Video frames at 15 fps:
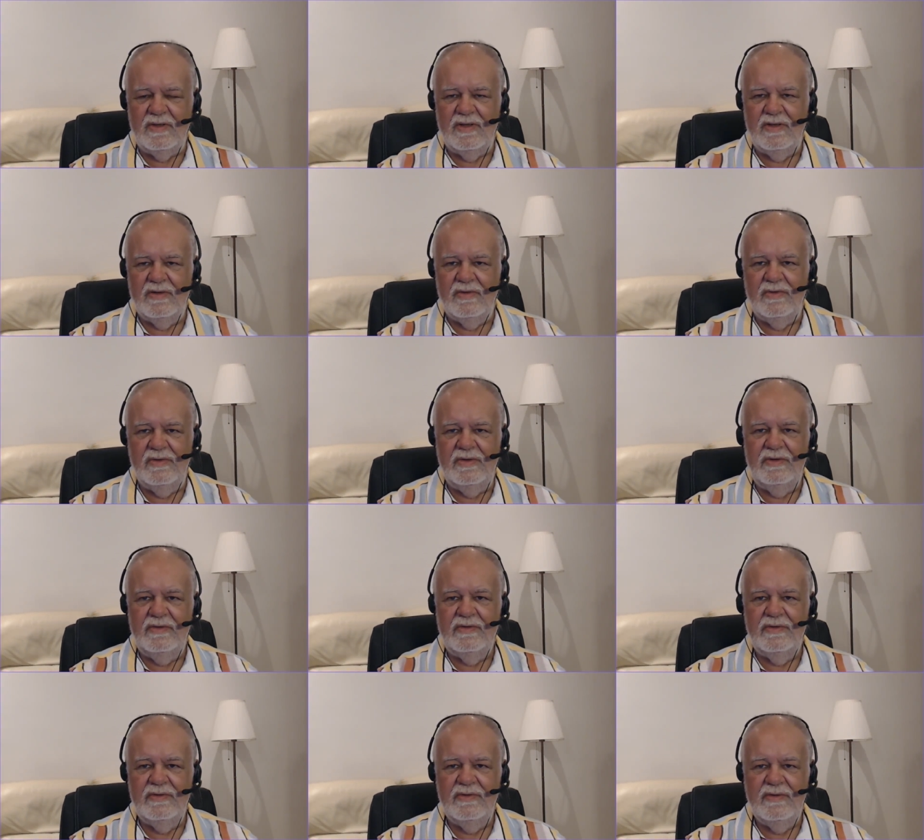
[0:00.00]
According
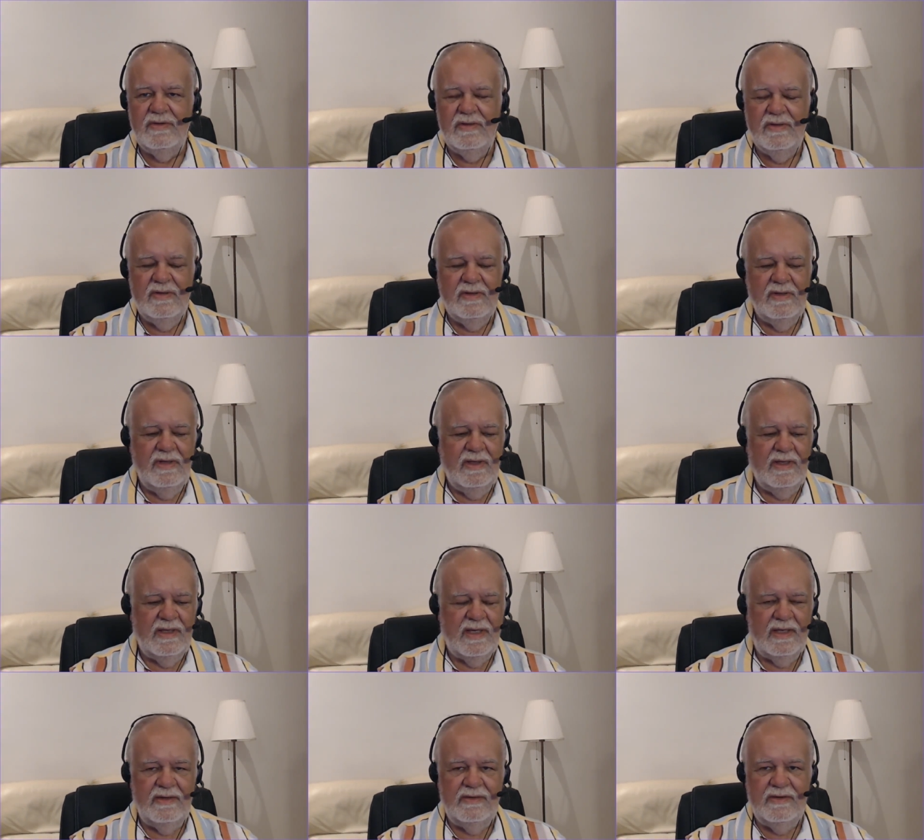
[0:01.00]
to
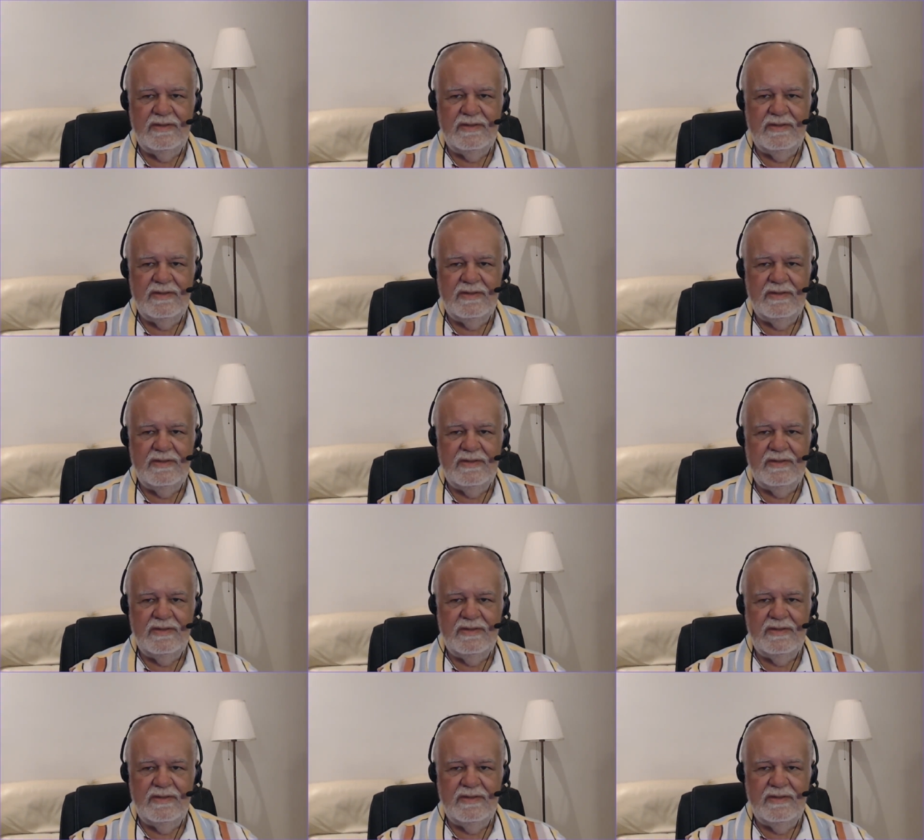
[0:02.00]
Kant,